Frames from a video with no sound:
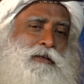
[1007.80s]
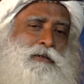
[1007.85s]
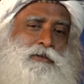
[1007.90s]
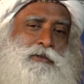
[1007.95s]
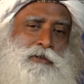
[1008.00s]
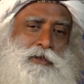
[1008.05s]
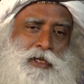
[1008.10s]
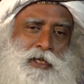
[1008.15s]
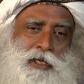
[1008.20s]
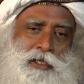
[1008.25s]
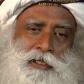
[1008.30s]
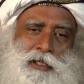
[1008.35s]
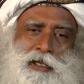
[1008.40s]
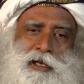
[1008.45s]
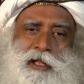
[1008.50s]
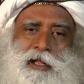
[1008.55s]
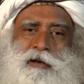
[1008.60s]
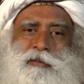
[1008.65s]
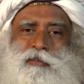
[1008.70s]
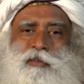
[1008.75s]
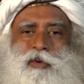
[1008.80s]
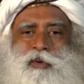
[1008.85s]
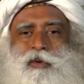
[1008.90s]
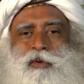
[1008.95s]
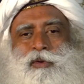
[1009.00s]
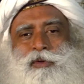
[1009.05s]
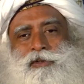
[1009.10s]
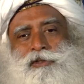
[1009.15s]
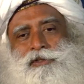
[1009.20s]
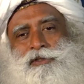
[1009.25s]
Today there are
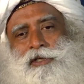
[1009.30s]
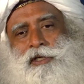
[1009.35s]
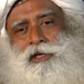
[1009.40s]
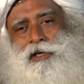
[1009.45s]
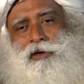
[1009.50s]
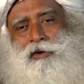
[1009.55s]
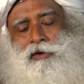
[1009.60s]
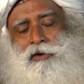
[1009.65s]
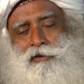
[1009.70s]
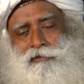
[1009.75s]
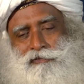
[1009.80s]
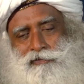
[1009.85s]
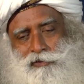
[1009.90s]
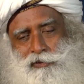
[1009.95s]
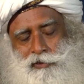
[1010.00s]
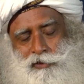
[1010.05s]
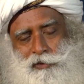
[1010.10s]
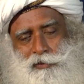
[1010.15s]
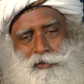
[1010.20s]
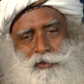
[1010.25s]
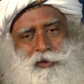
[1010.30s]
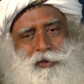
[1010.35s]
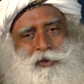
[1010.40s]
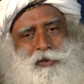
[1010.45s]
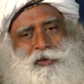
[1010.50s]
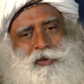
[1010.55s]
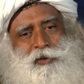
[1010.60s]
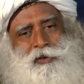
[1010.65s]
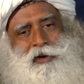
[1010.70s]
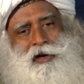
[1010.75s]
modes, uh, off-road
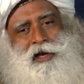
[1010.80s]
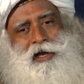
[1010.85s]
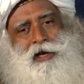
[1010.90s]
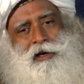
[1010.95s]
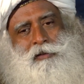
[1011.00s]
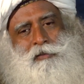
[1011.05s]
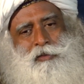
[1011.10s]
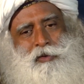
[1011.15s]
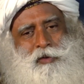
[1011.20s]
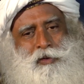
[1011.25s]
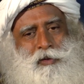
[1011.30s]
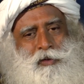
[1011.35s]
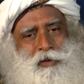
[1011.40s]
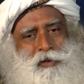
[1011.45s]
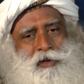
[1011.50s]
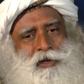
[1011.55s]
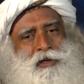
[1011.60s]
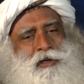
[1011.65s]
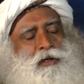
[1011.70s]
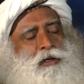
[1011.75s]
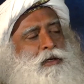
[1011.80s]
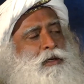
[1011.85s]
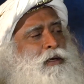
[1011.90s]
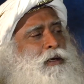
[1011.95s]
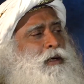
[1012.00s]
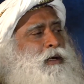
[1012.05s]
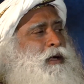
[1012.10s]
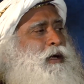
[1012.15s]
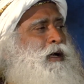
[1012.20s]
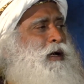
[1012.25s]
mode, rain mode,
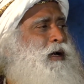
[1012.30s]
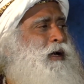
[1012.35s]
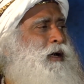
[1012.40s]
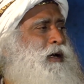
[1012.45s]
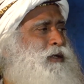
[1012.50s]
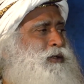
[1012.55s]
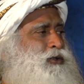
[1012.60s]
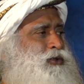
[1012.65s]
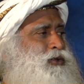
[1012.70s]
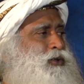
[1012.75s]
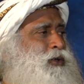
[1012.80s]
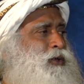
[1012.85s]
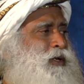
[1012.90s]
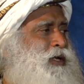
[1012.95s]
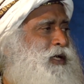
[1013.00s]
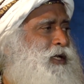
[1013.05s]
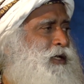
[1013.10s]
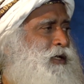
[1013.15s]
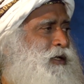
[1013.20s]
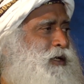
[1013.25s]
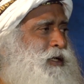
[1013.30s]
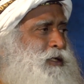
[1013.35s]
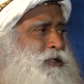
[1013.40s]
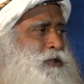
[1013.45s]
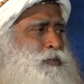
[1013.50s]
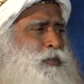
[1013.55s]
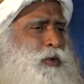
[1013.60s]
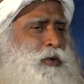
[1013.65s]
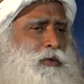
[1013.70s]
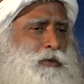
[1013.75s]
uh, touring and
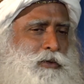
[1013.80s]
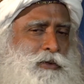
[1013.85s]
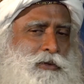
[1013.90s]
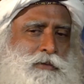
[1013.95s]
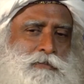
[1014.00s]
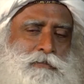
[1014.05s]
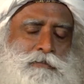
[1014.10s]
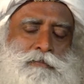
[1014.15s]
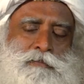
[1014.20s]
sport.